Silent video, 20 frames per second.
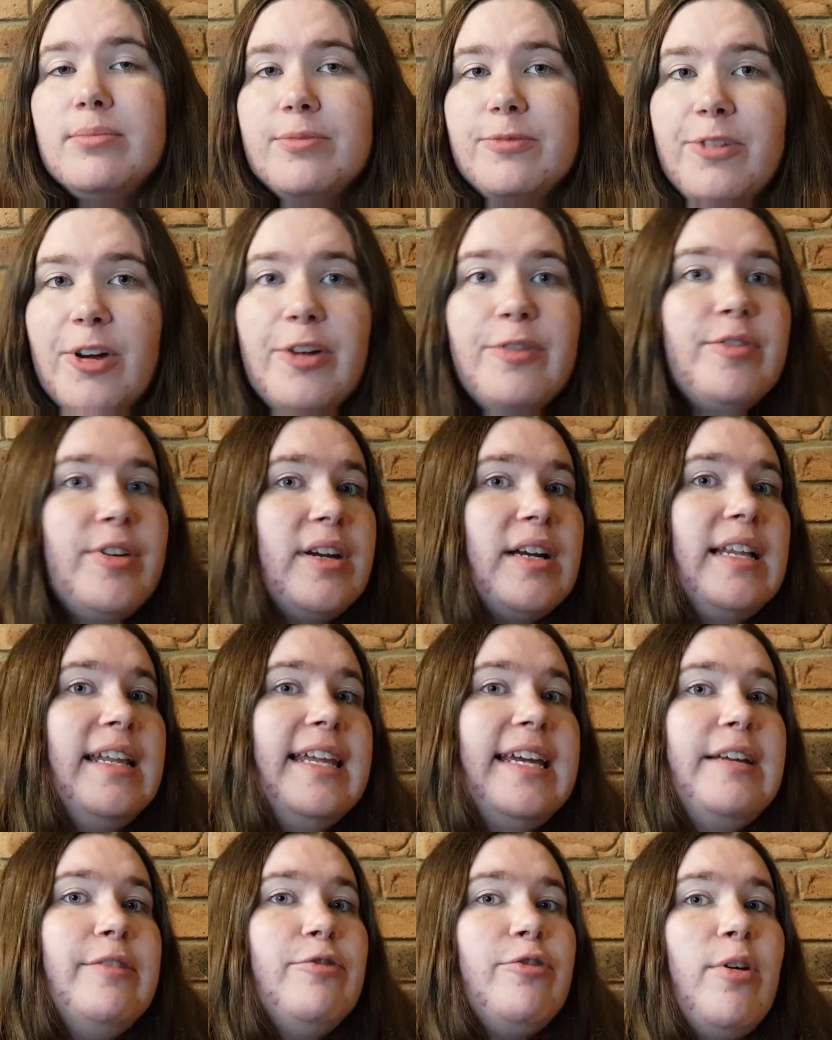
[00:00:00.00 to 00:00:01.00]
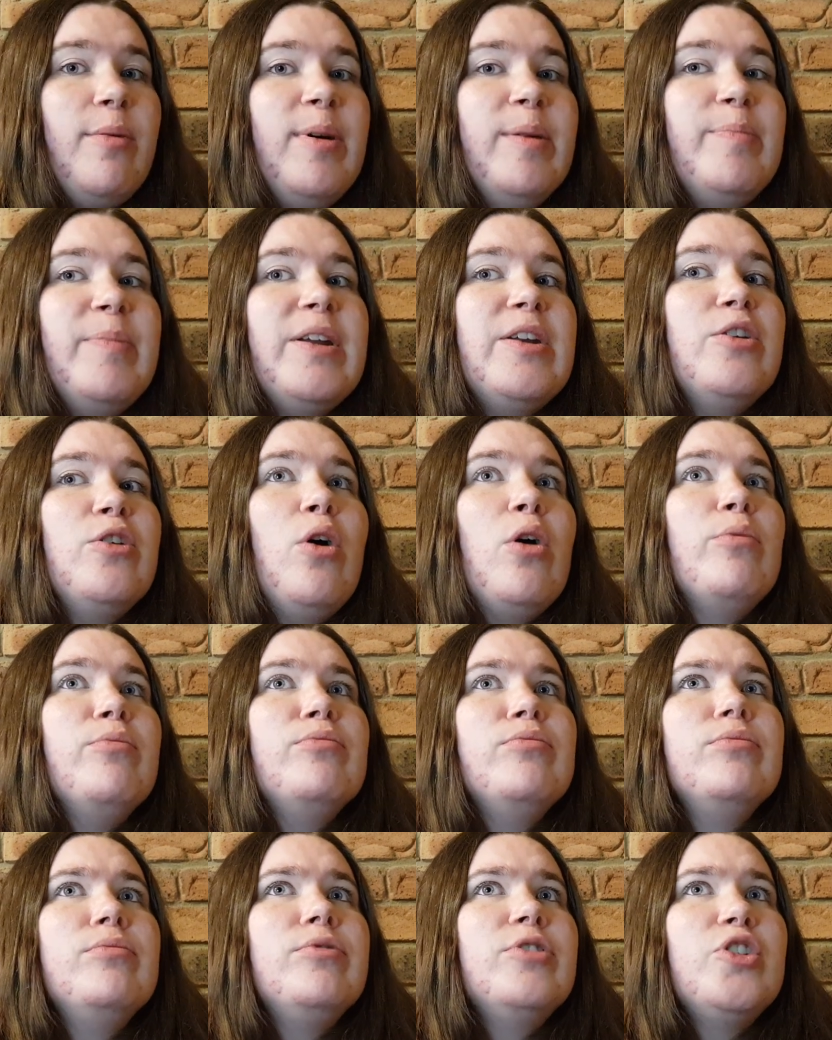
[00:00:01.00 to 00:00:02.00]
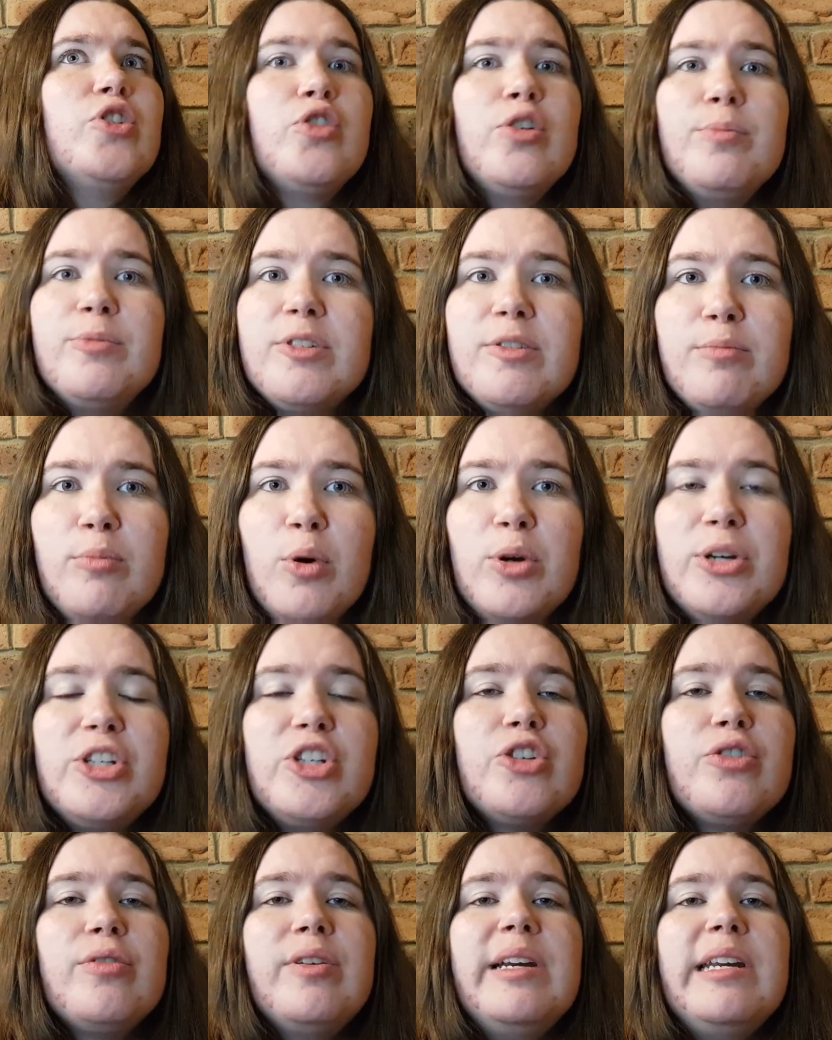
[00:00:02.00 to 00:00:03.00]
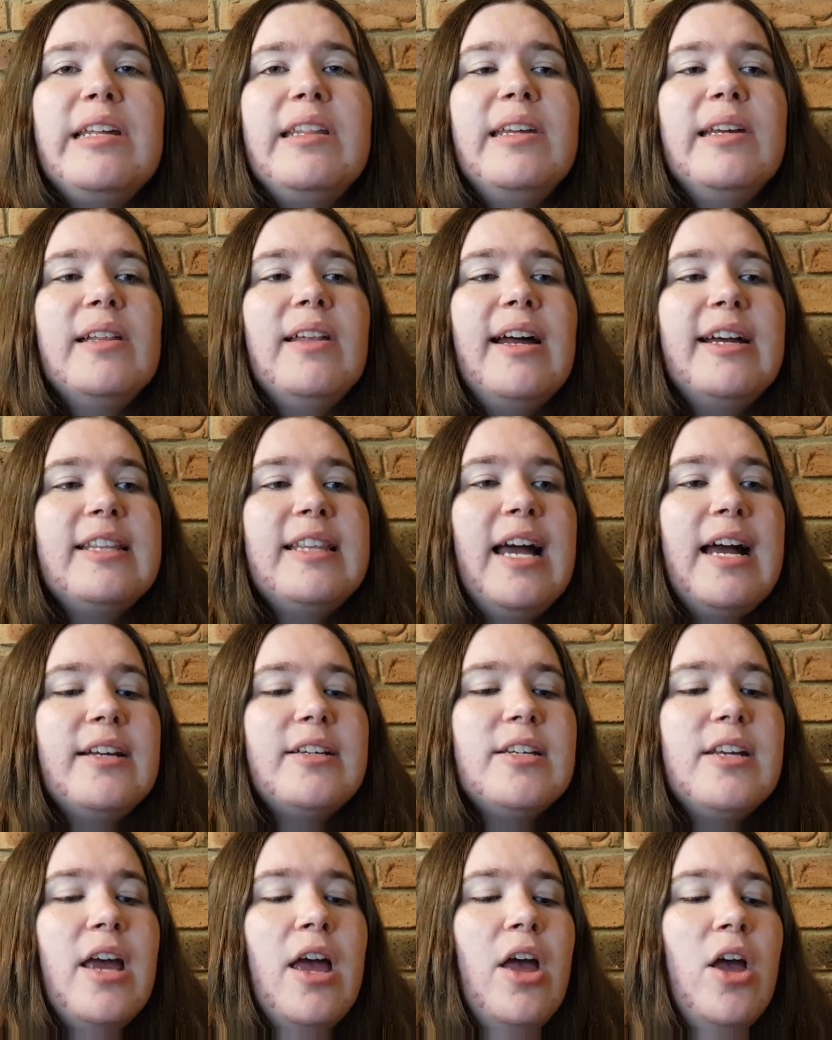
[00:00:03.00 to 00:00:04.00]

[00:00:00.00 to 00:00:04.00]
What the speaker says: very, very clean from it, but not stripped of moisture or anything like that.